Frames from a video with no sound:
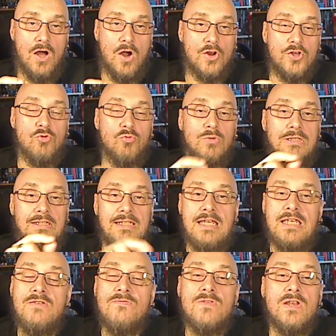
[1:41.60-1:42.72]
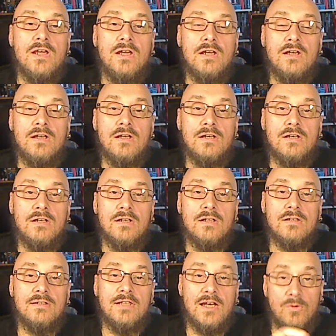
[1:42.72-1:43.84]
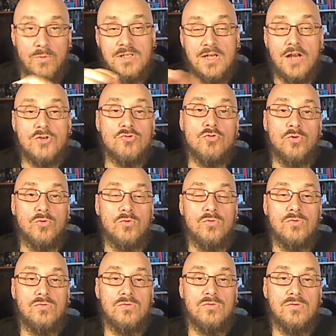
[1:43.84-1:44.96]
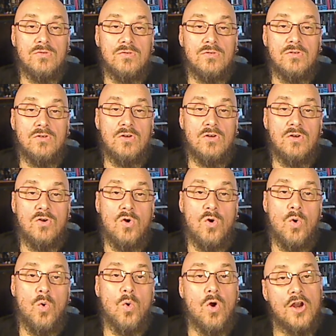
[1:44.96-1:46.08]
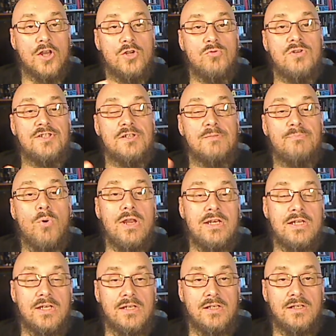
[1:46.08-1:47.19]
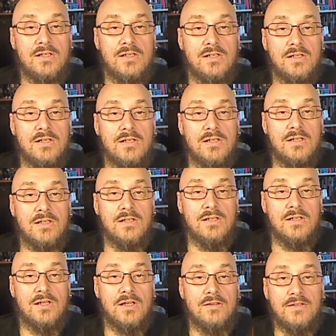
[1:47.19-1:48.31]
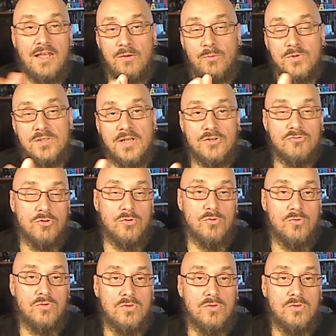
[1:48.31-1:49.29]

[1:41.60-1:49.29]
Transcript: are you relieved that it was not true? Or are you disappointed that it was not true?